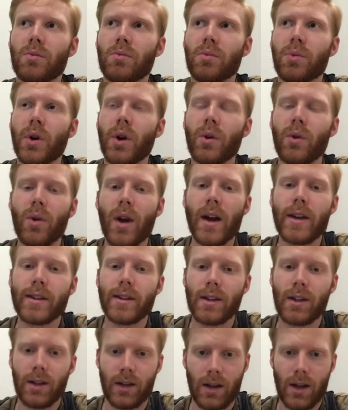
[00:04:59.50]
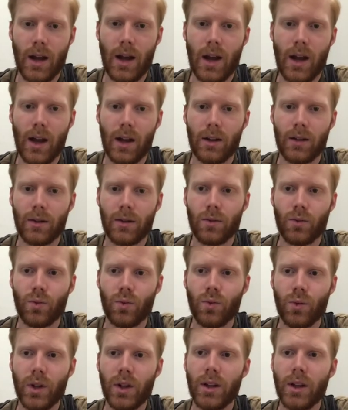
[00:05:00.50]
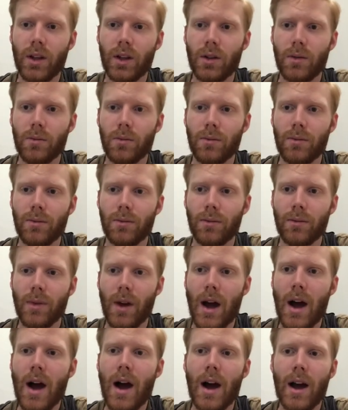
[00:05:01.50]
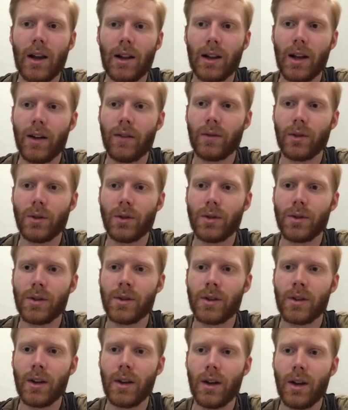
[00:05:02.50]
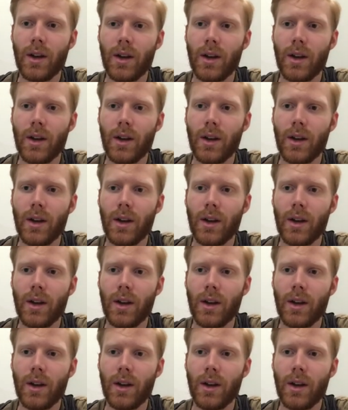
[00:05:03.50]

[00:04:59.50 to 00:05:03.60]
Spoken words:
progressing at really high levels